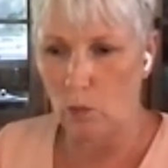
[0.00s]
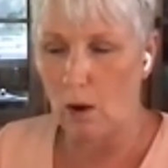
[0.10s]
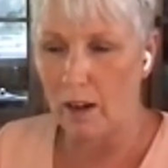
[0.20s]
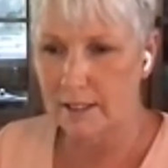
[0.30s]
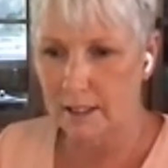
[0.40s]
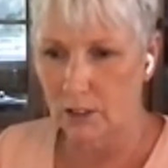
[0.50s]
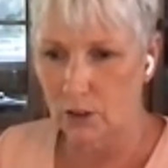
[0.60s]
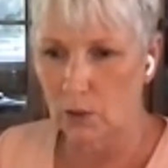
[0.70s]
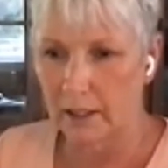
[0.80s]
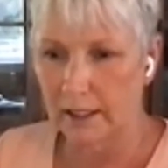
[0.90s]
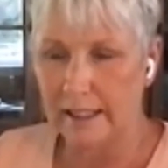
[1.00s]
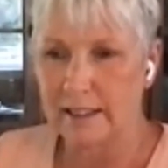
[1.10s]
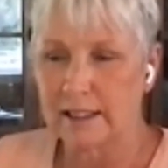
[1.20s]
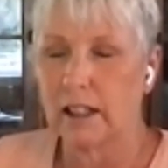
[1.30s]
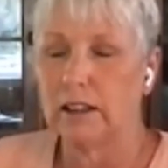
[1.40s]
what is it doing?
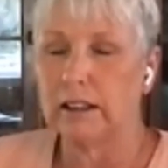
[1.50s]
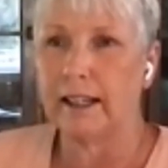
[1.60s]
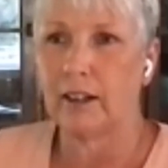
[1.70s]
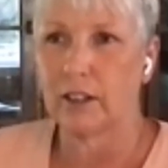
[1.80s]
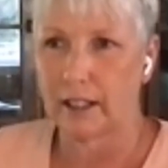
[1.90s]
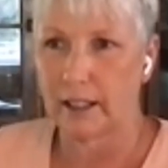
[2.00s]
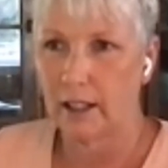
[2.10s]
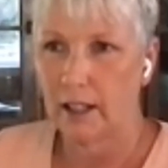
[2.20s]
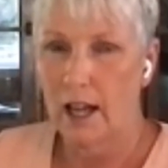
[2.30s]
It's clarity.